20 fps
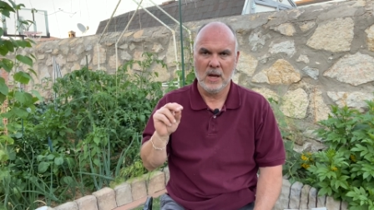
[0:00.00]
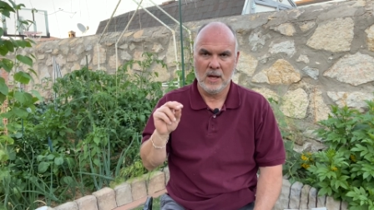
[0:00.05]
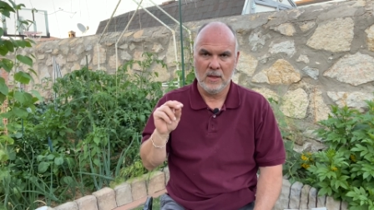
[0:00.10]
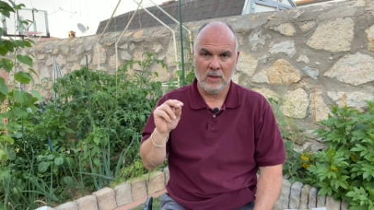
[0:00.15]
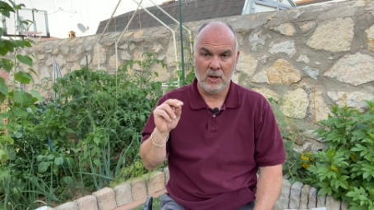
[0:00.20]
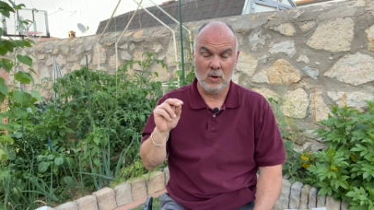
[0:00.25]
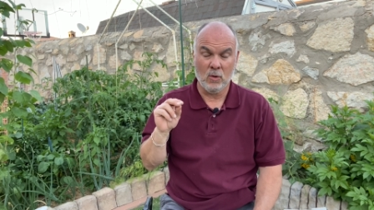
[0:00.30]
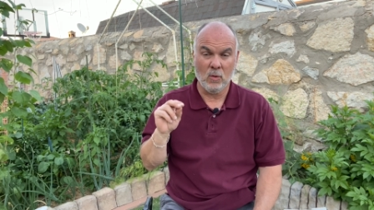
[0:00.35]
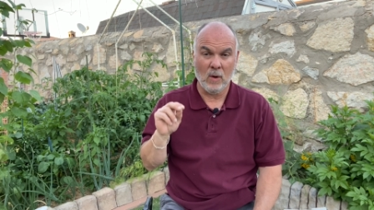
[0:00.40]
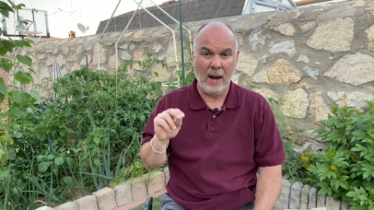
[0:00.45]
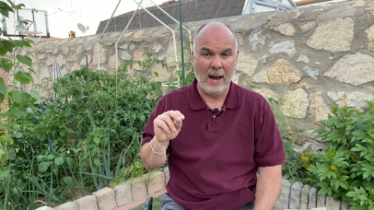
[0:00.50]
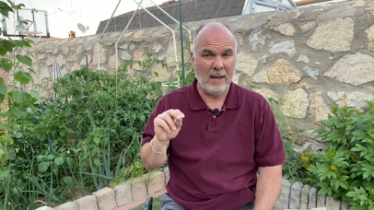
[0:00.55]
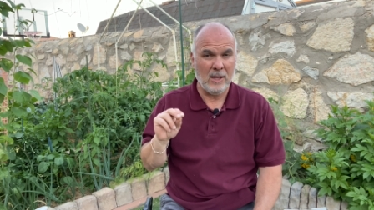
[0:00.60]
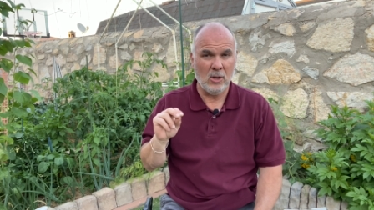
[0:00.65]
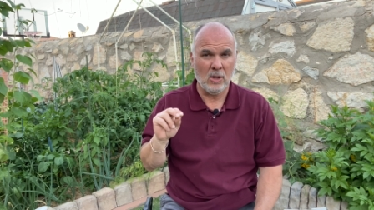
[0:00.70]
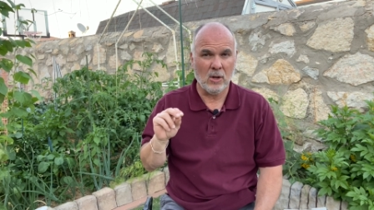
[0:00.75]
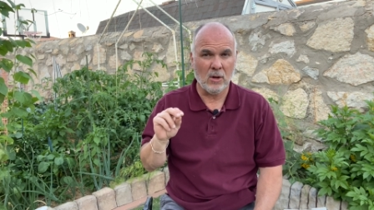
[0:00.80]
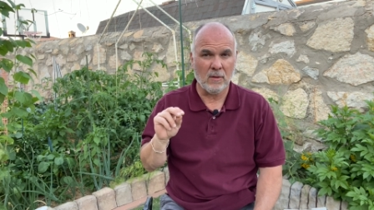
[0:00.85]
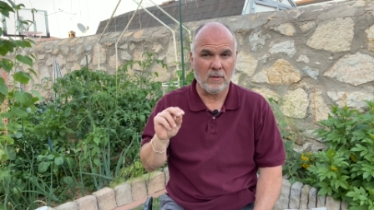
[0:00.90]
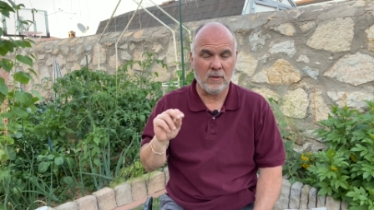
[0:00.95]
The
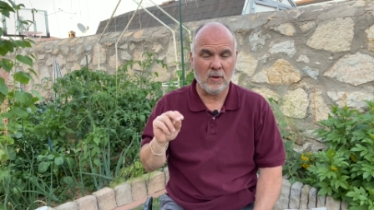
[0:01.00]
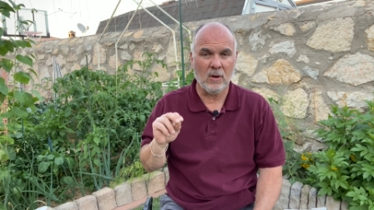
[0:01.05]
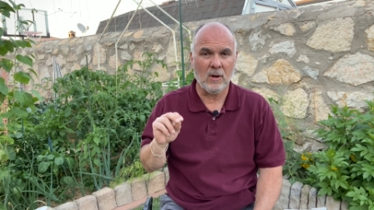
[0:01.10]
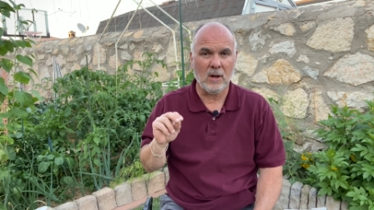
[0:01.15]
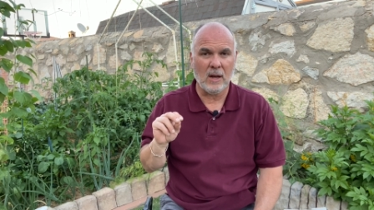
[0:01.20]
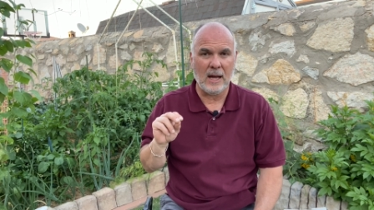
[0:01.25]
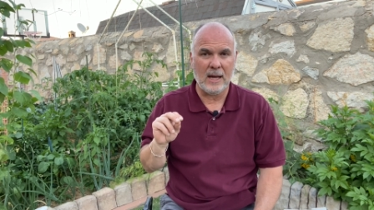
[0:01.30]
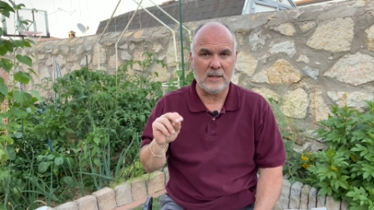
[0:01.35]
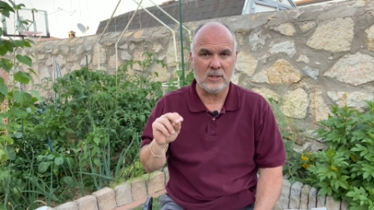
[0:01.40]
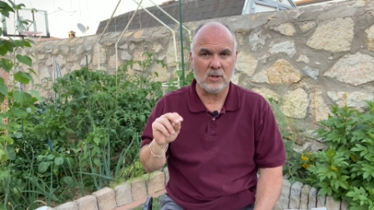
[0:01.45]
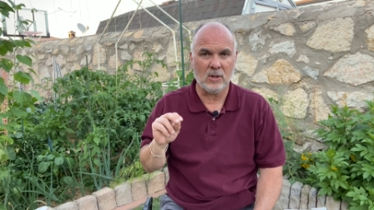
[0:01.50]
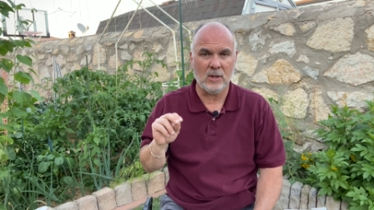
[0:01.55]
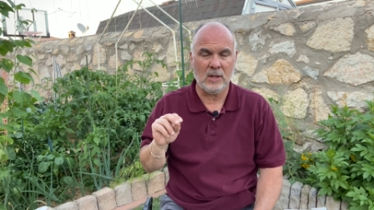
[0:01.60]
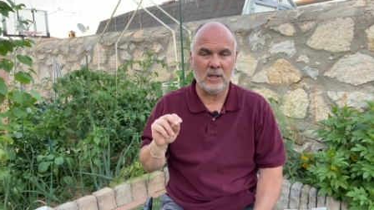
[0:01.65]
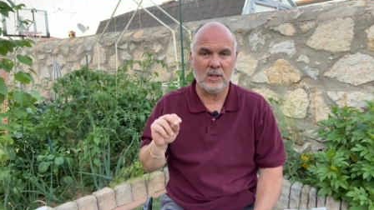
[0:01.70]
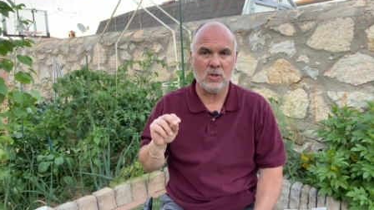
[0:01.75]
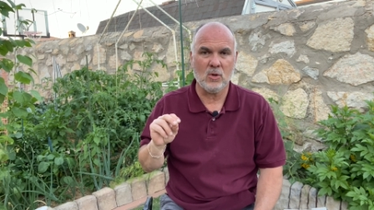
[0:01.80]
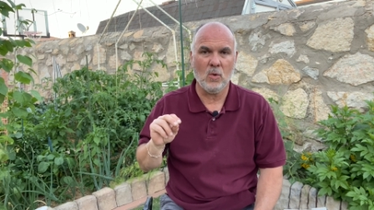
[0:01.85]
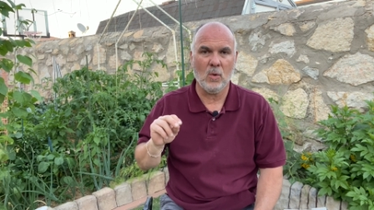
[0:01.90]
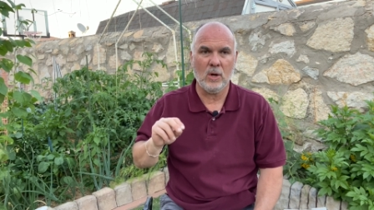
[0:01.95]
granular fertilizer
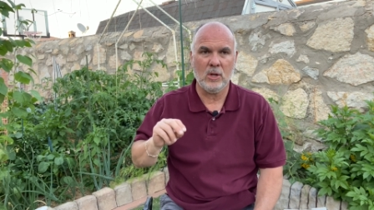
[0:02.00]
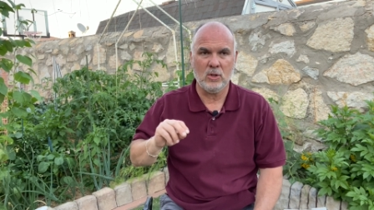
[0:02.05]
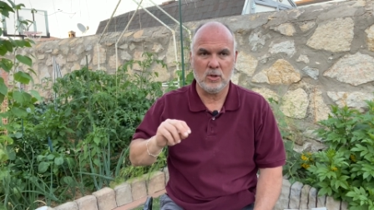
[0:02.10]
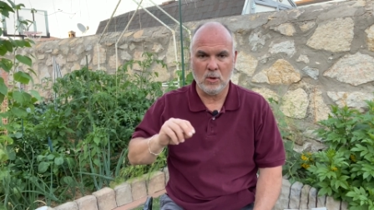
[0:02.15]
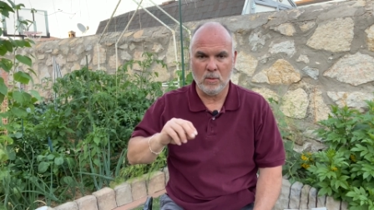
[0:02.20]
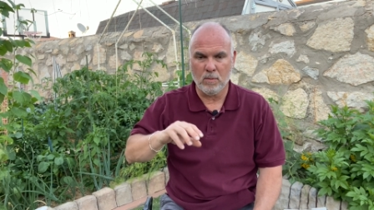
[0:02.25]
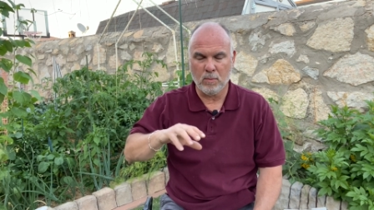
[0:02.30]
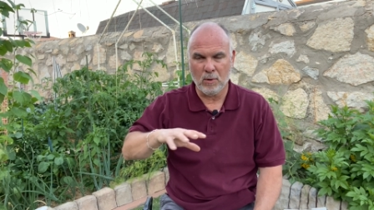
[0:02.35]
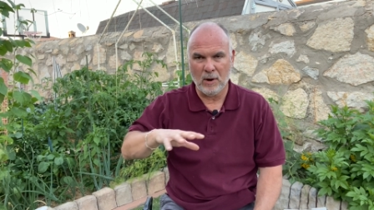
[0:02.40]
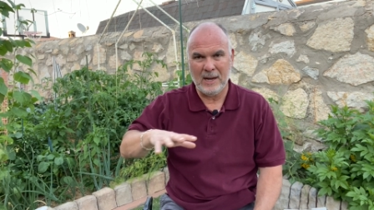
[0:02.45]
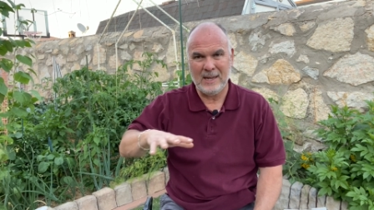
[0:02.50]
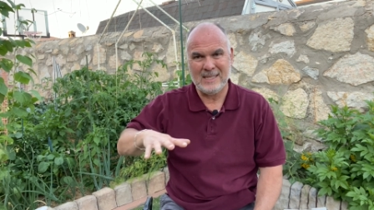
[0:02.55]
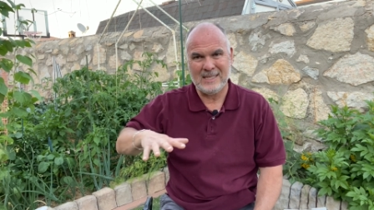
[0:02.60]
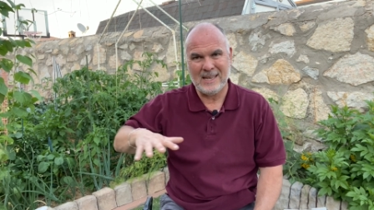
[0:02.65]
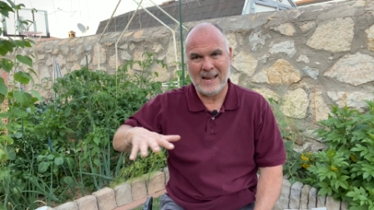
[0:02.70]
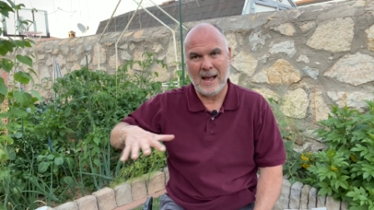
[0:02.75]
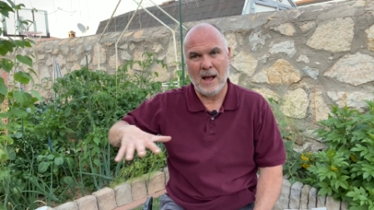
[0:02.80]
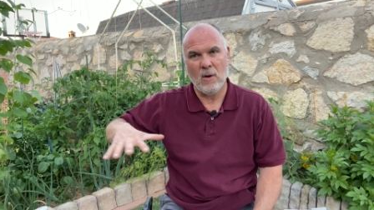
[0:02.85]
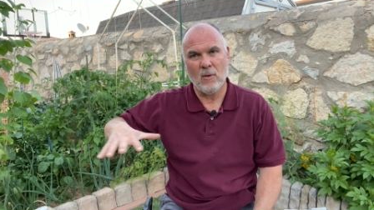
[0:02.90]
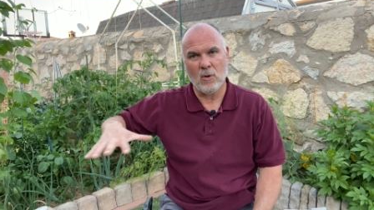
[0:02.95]
is going to break
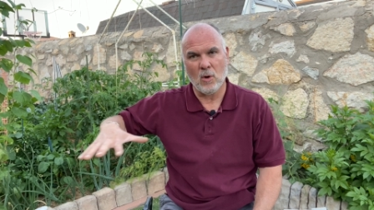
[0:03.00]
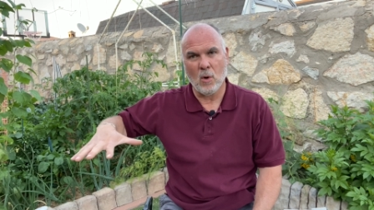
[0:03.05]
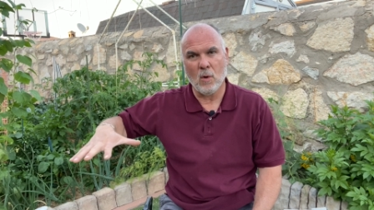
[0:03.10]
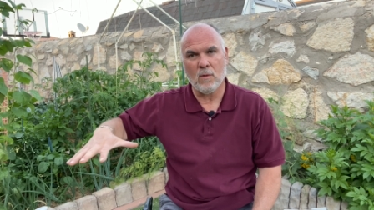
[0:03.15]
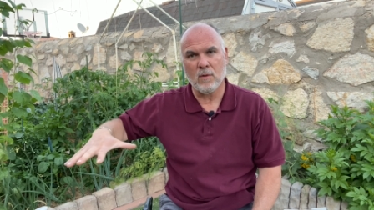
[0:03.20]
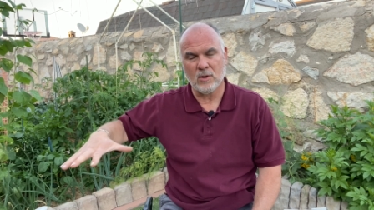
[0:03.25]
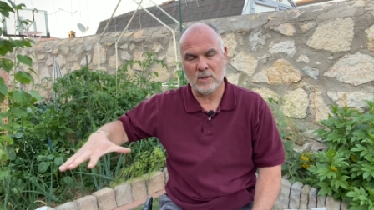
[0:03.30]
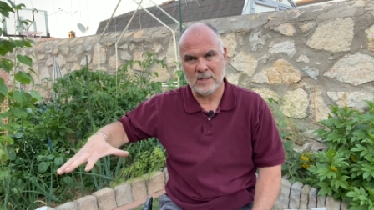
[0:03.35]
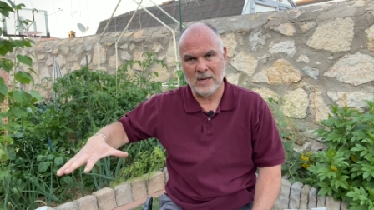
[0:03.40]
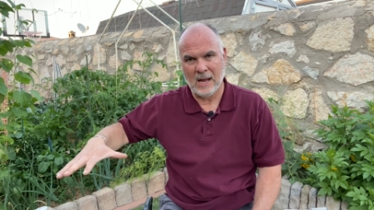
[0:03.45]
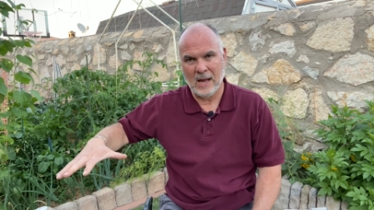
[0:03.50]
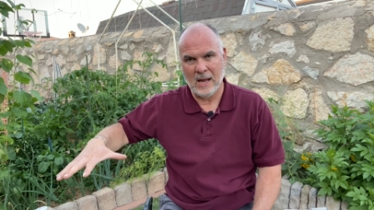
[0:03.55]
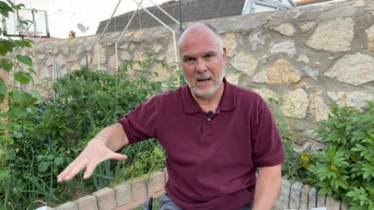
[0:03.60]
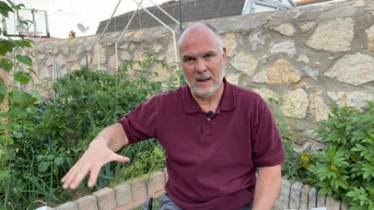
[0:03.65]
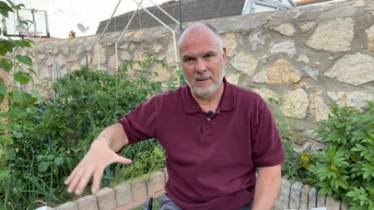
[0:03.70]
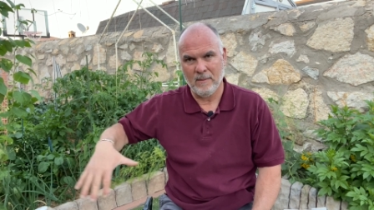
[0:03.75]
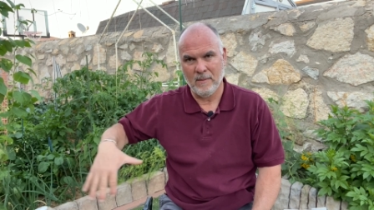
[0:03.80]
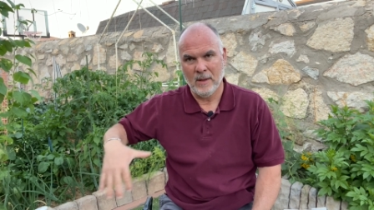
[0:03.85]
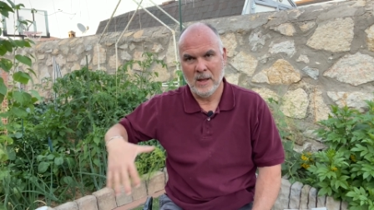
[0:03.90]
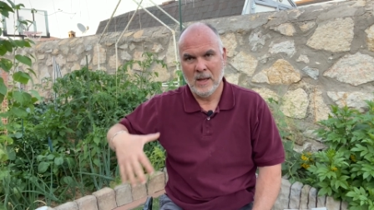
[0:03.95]
down over
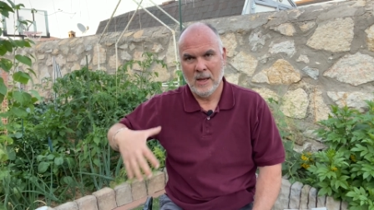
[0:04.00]
time.